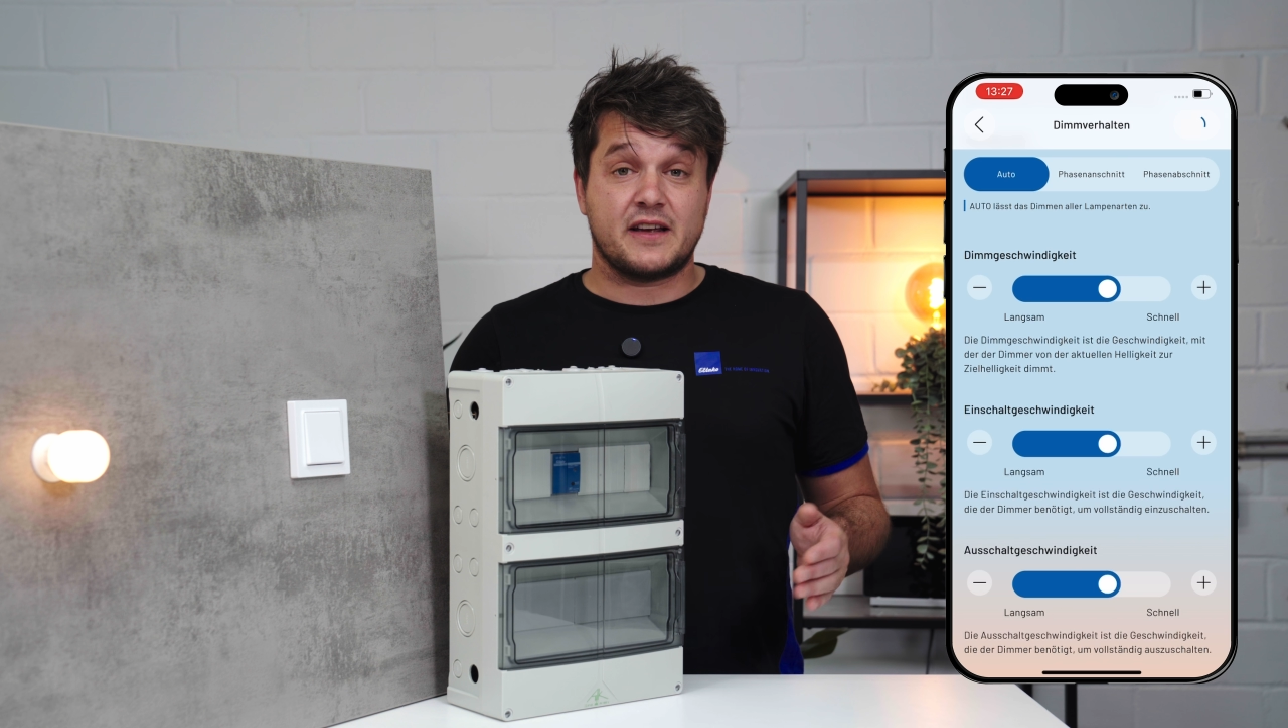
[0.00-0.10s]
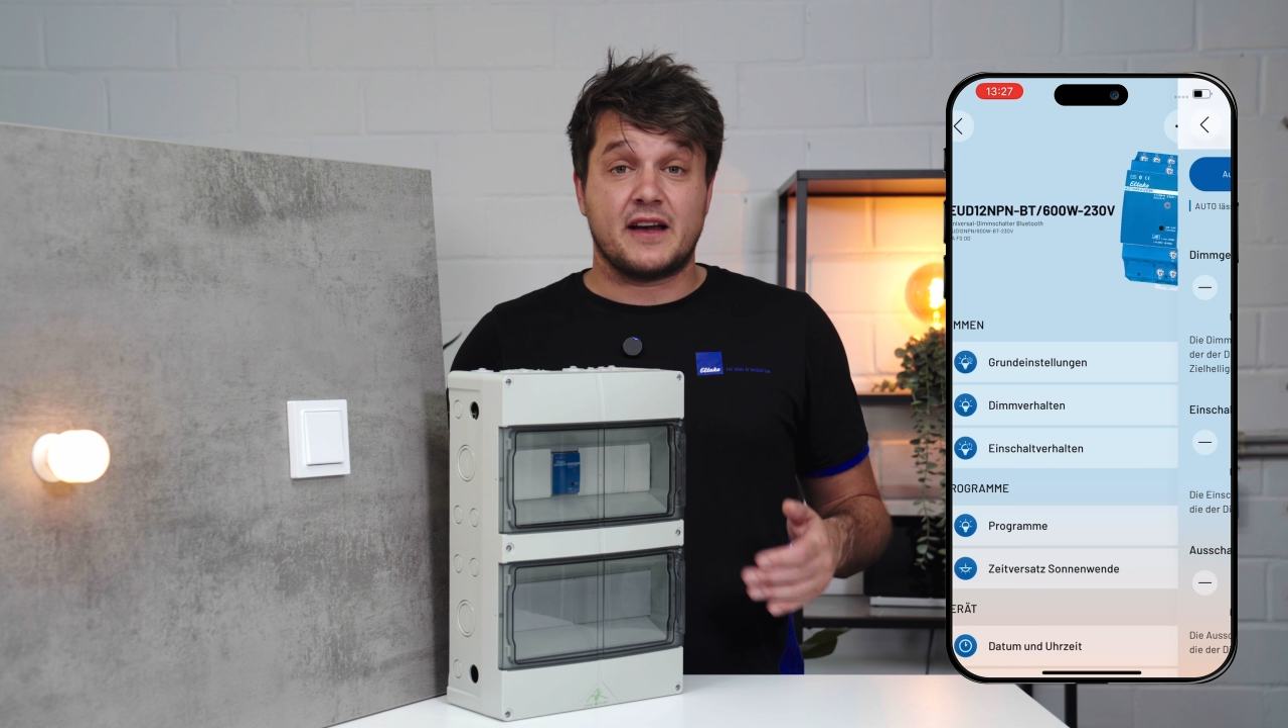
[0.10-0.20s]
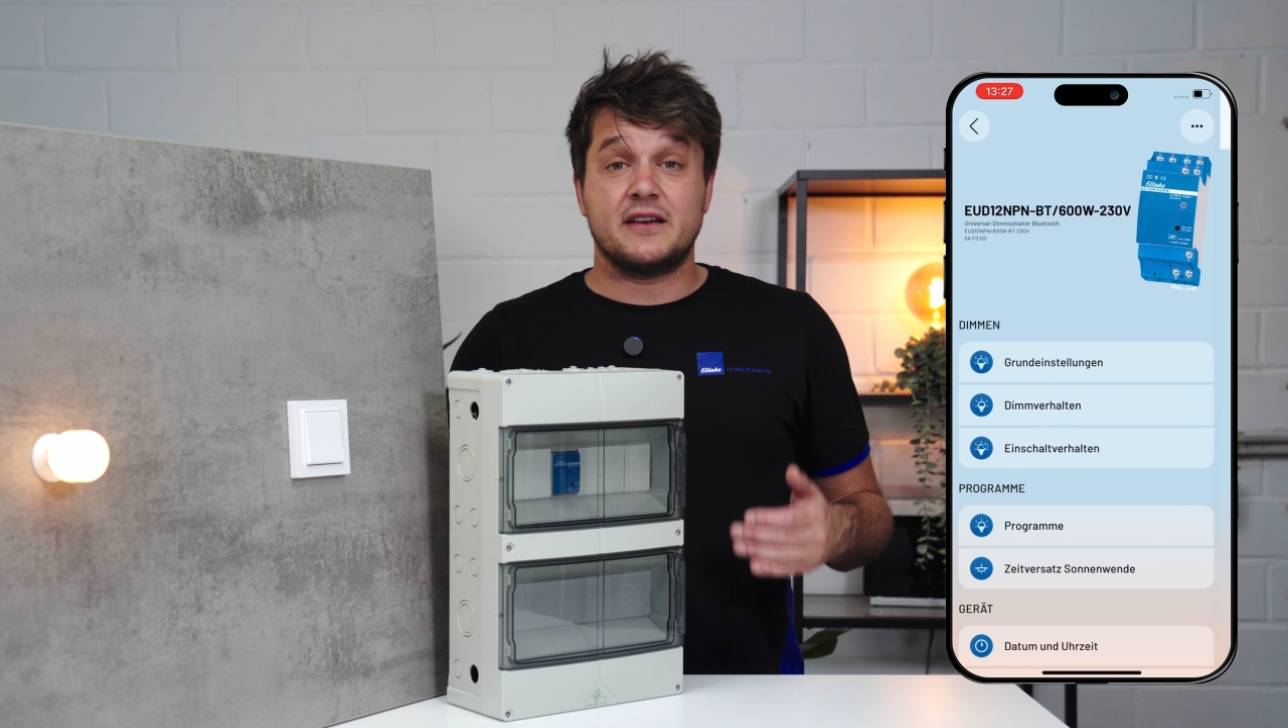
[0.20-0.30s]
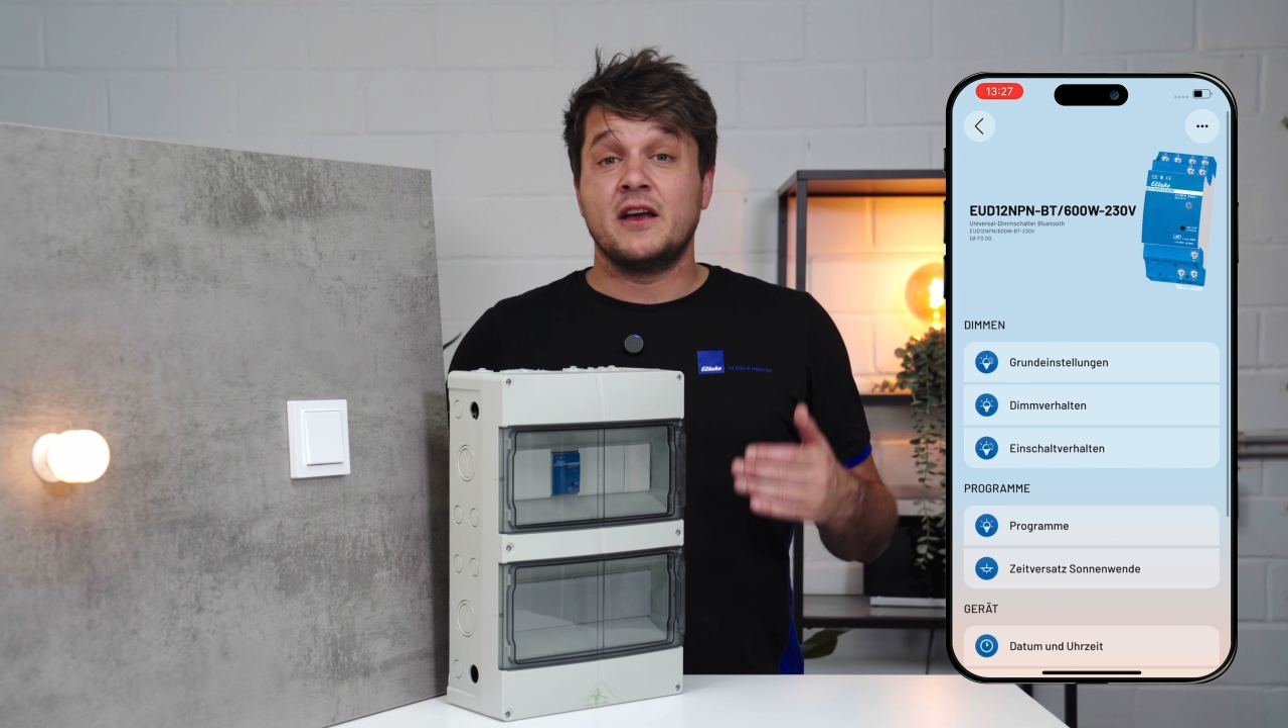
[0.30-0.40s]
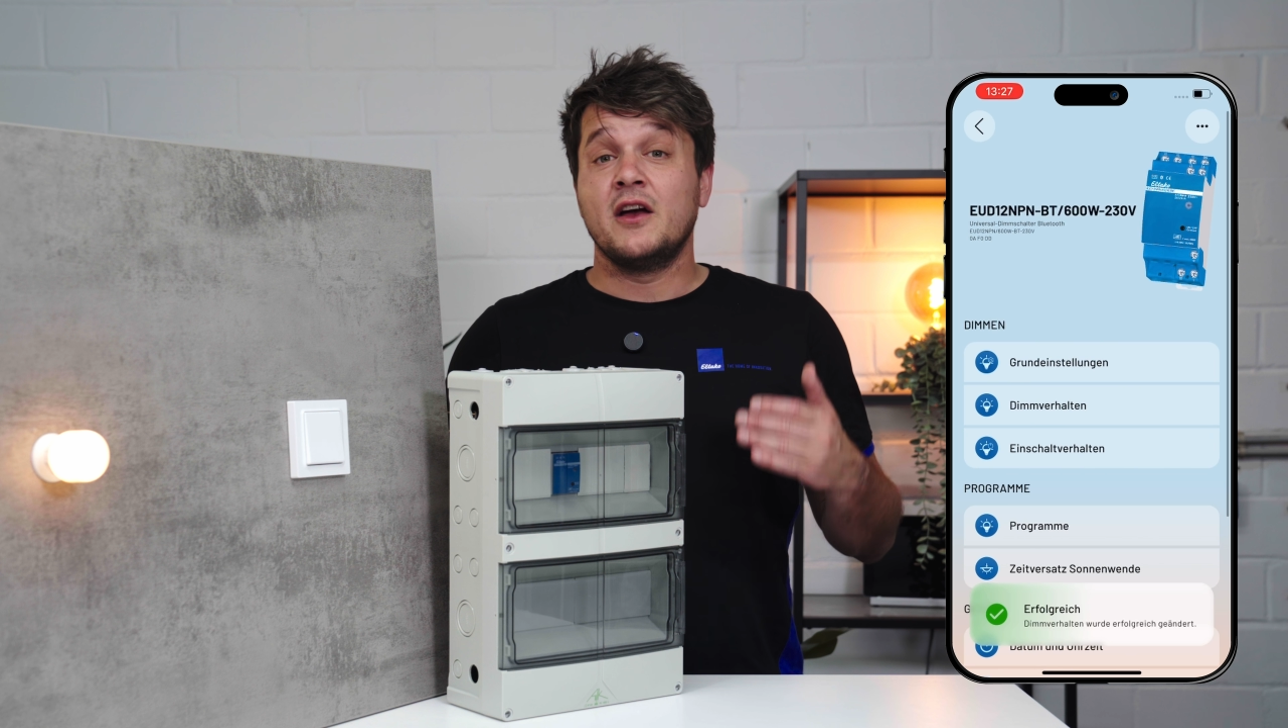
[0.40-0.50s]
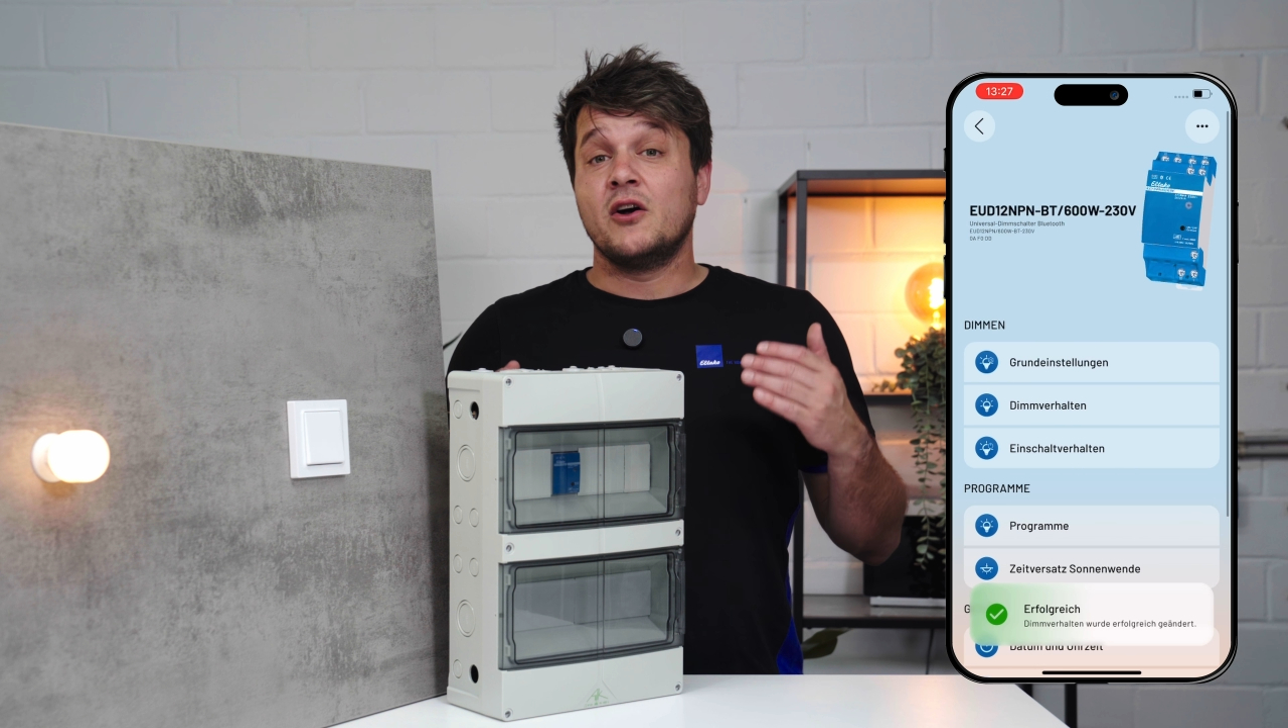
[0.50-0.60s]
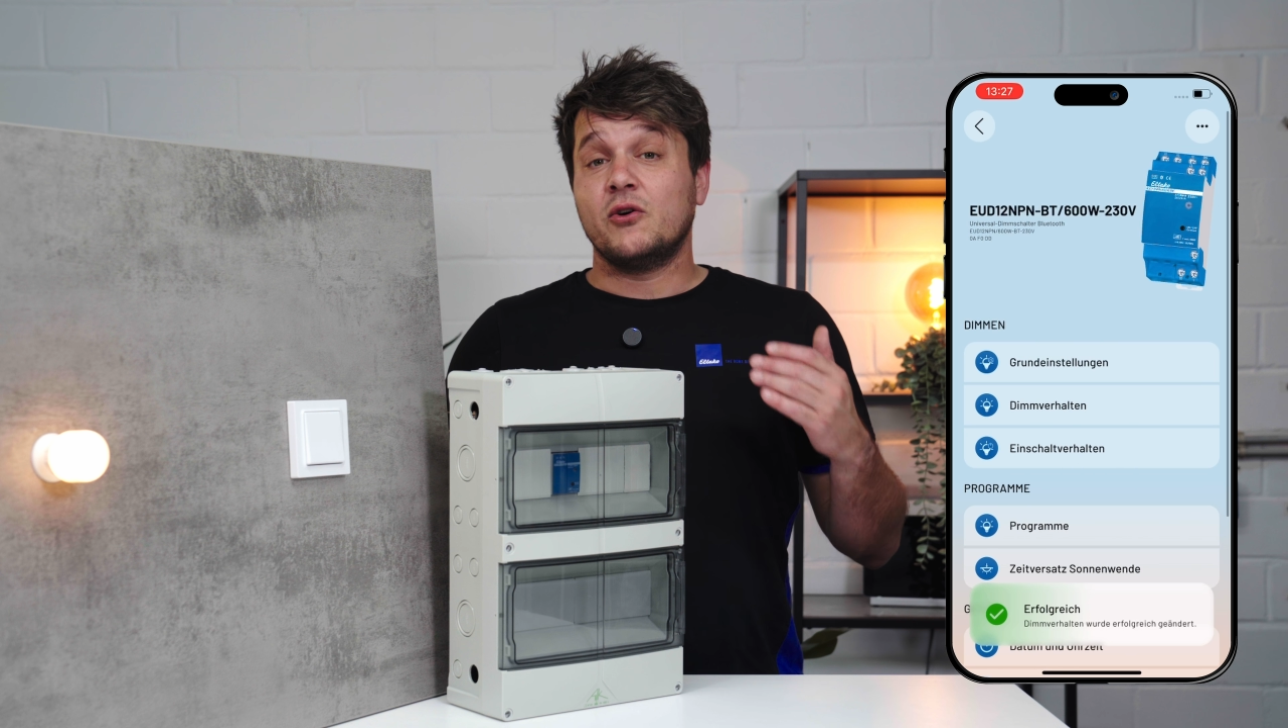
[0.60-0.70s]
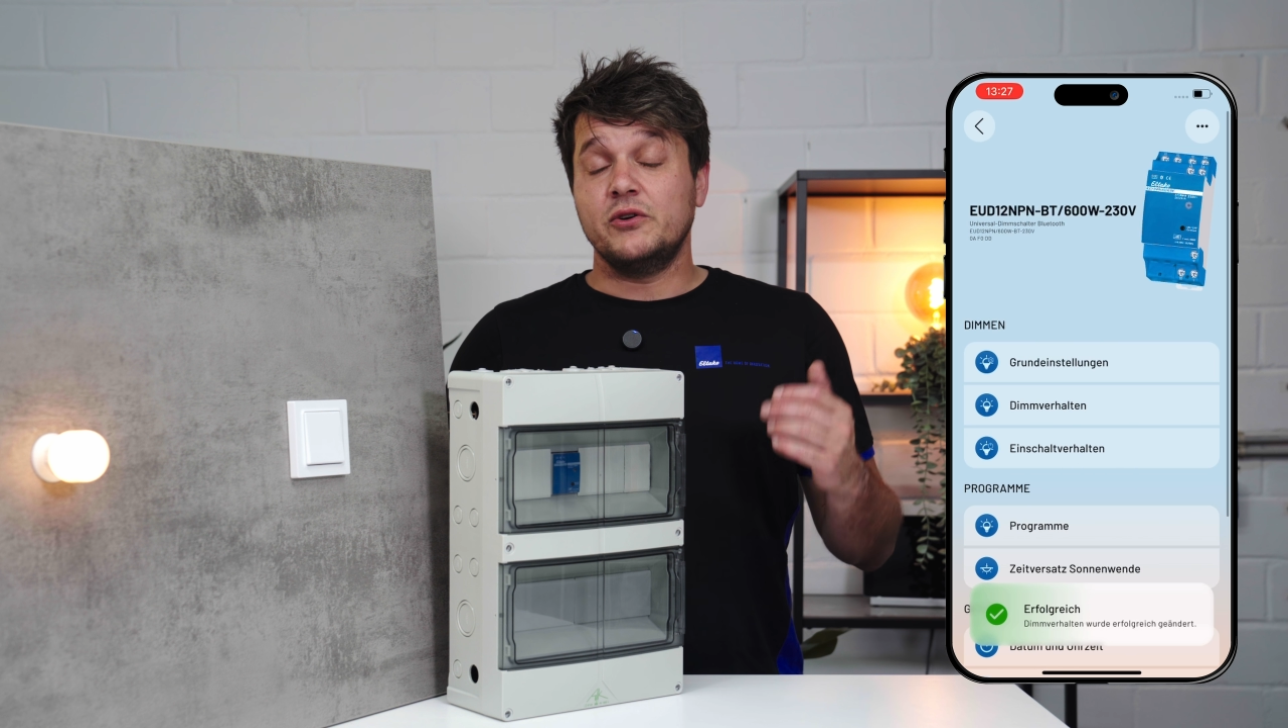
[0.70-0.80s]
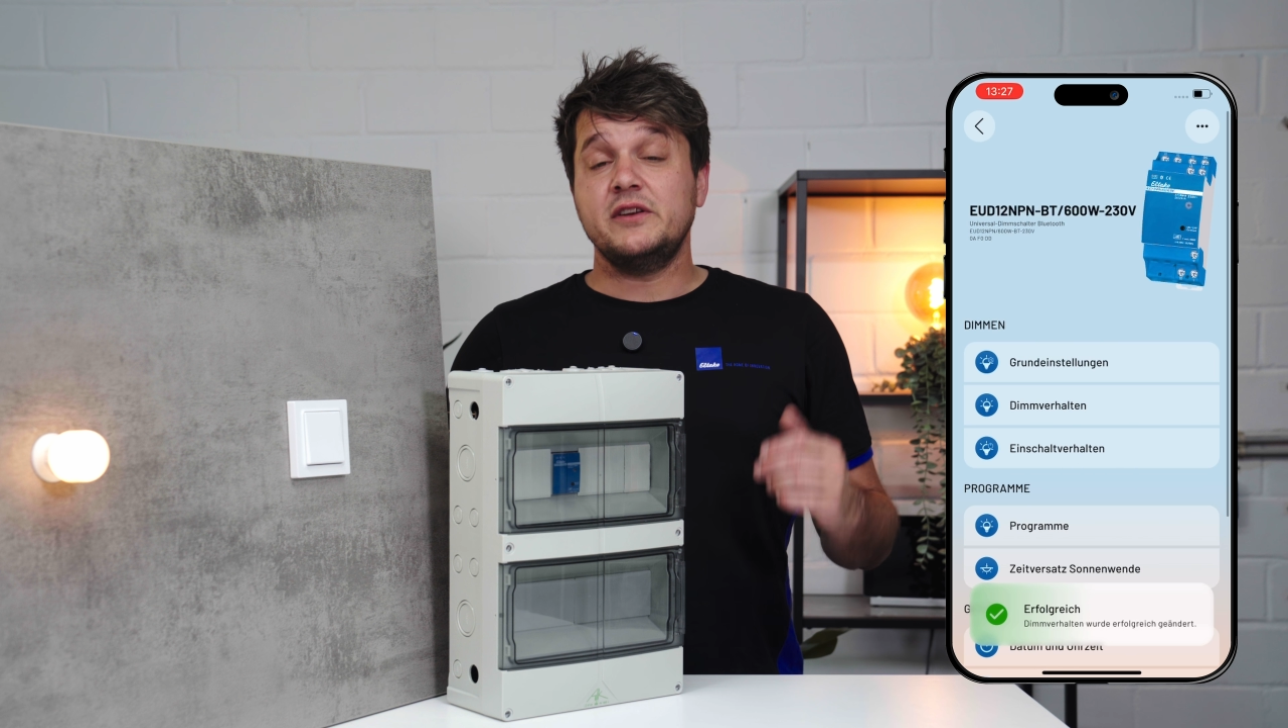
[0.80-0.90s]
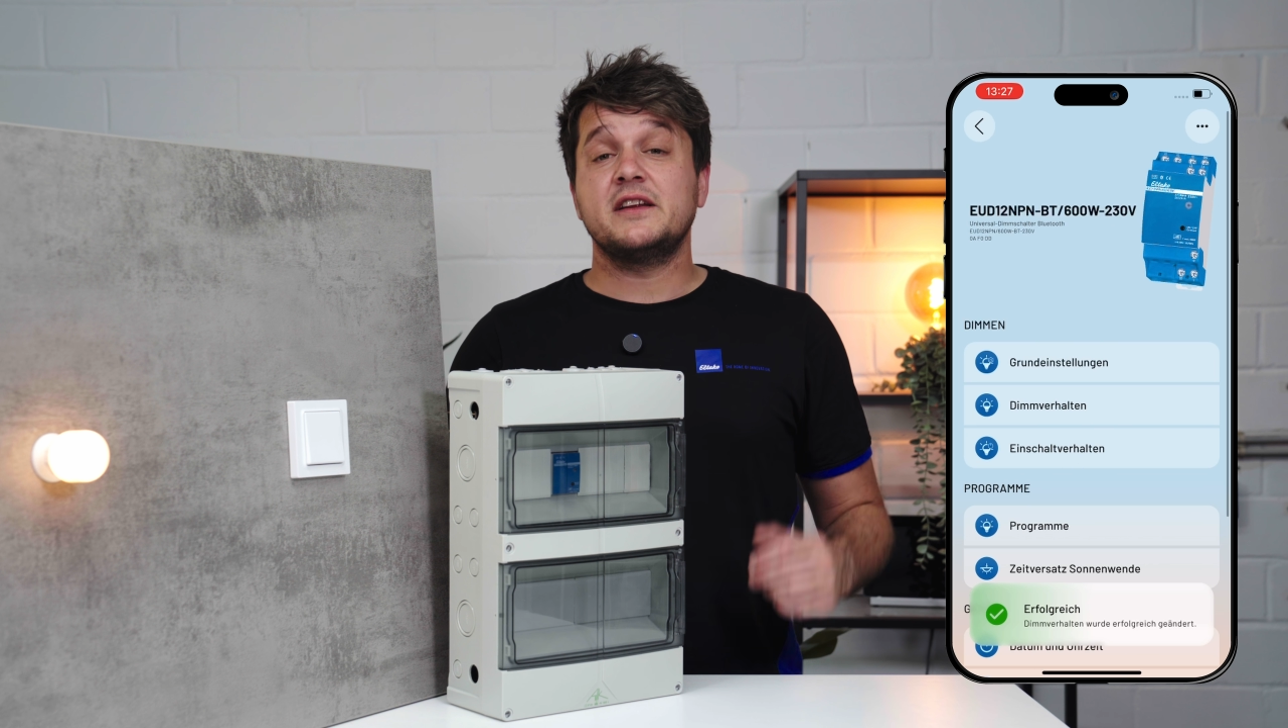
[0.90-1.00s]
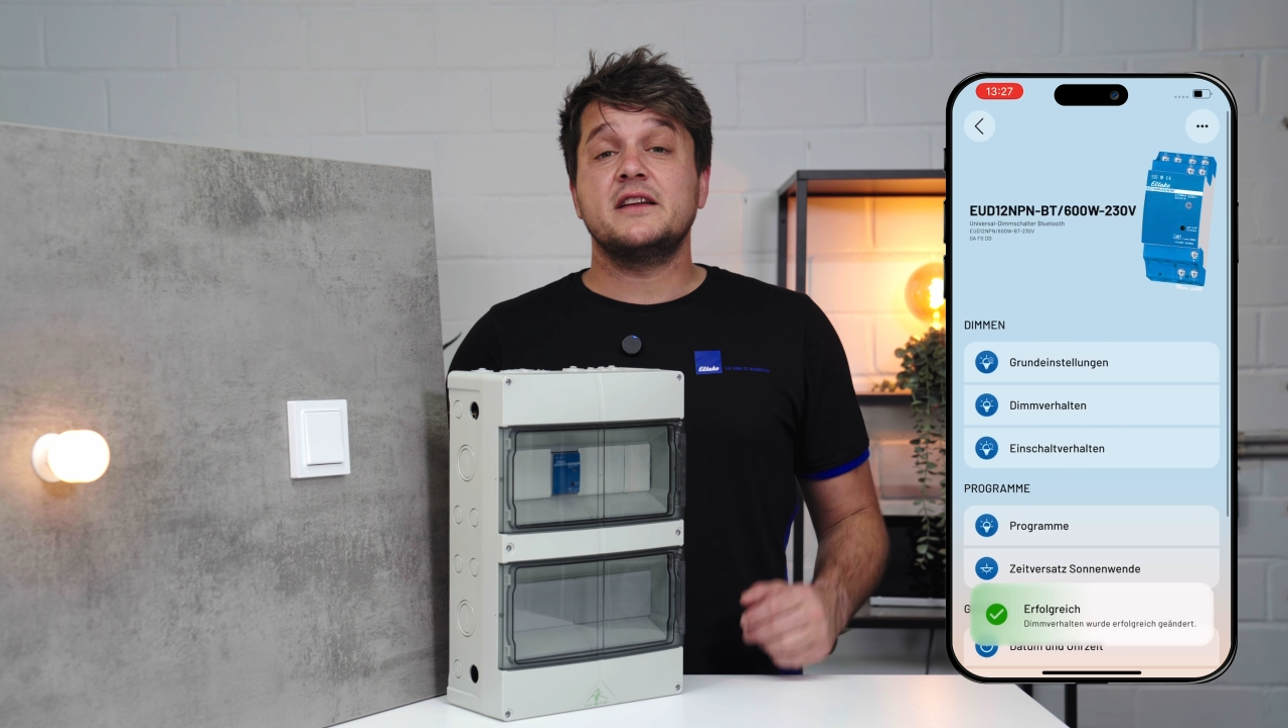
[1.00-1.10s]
via the ELTAKO